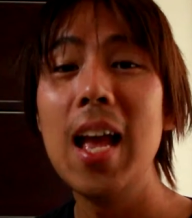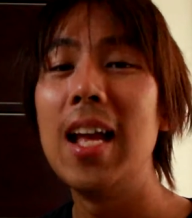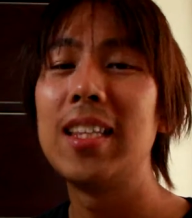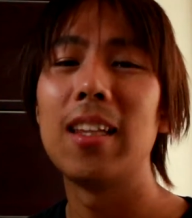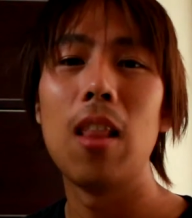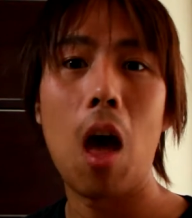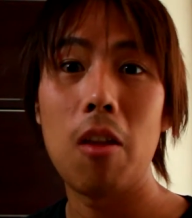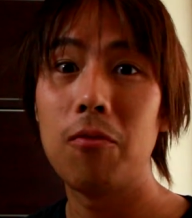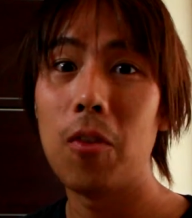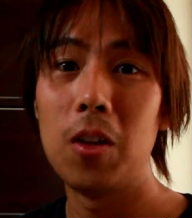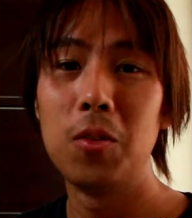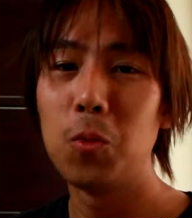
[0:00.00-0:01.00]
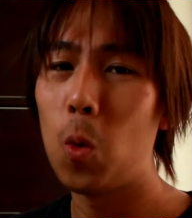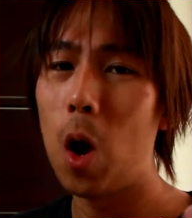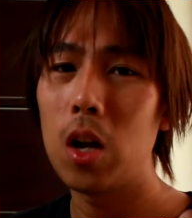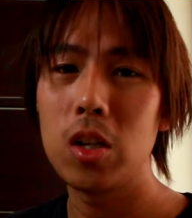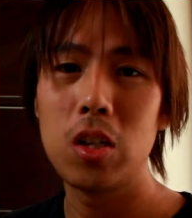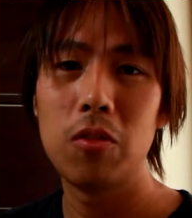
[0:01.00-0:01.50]
It's a lot of fun to
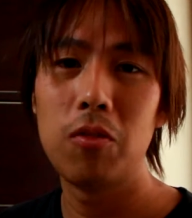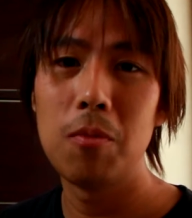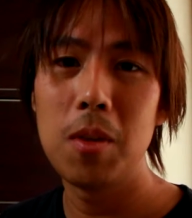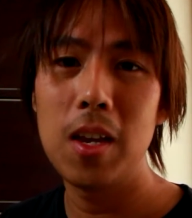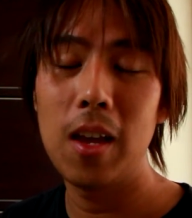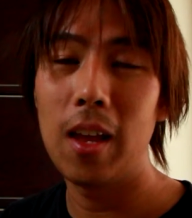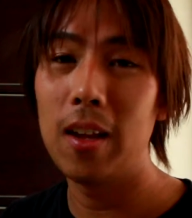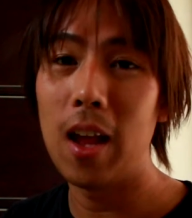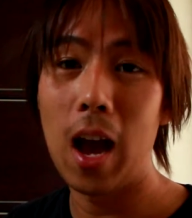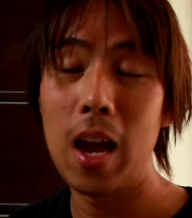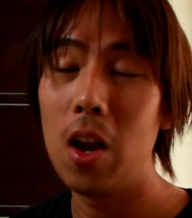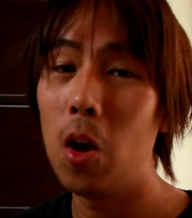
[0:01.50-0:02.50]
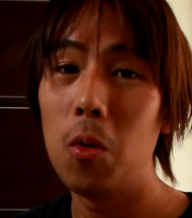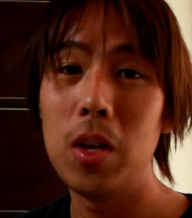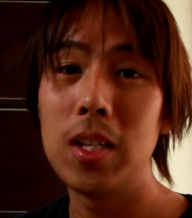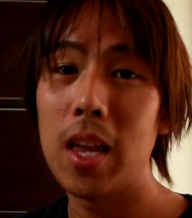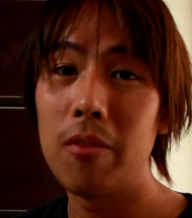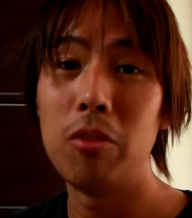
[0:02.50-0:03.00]
watch for me, and I
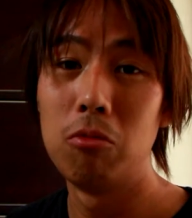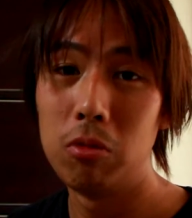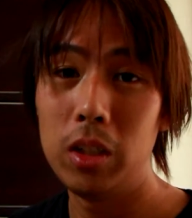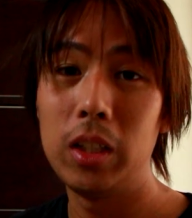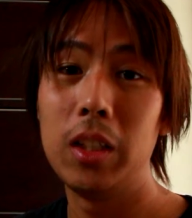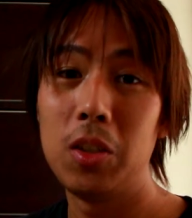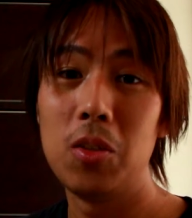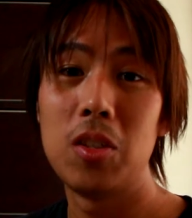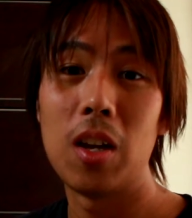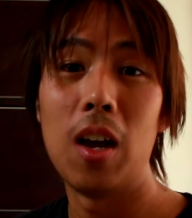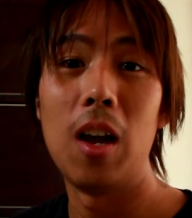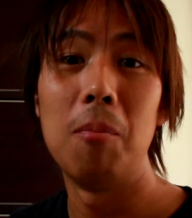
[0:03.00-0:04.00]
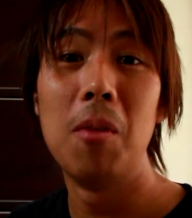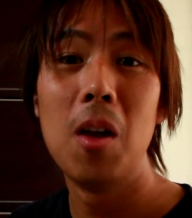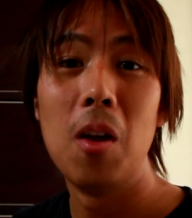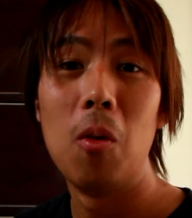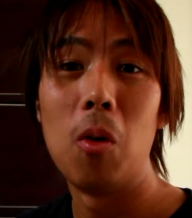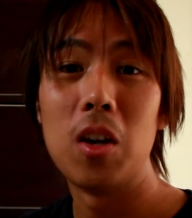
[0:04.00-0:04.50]
always have a really good time
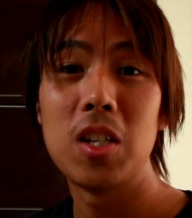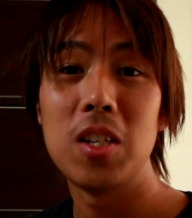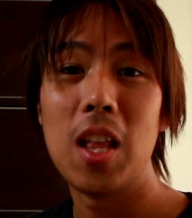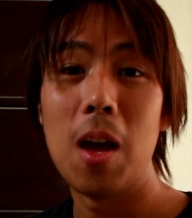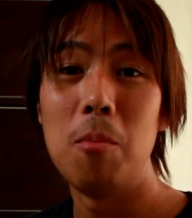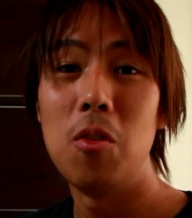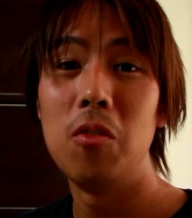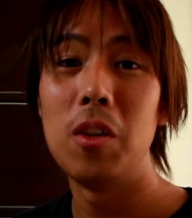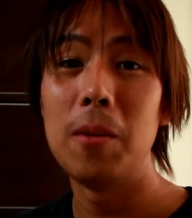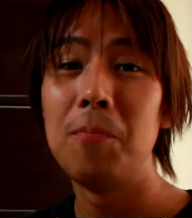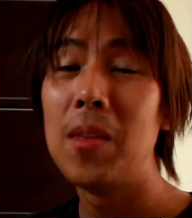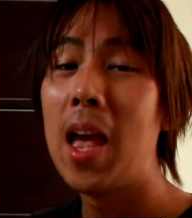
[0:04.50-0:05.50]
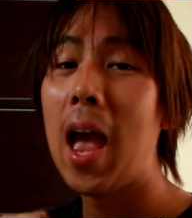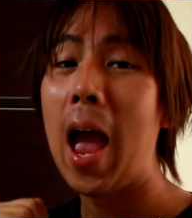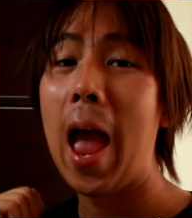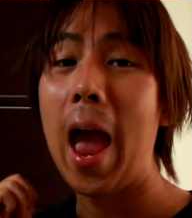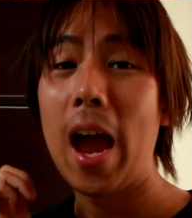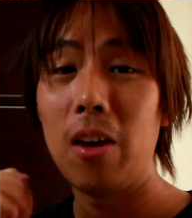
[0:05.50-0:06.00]
watching that movie.
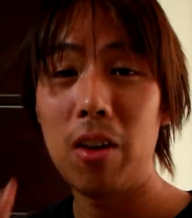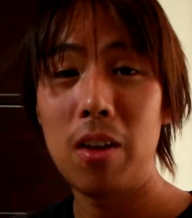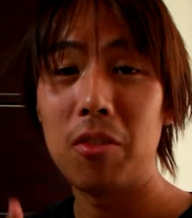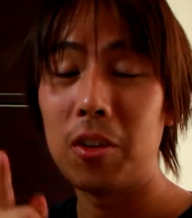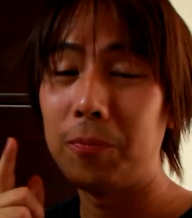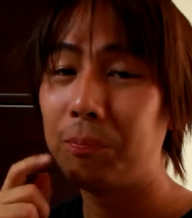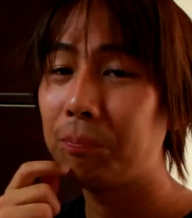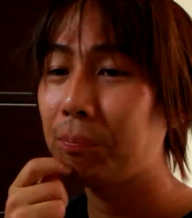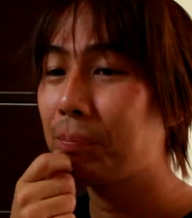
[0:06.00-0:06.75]
However,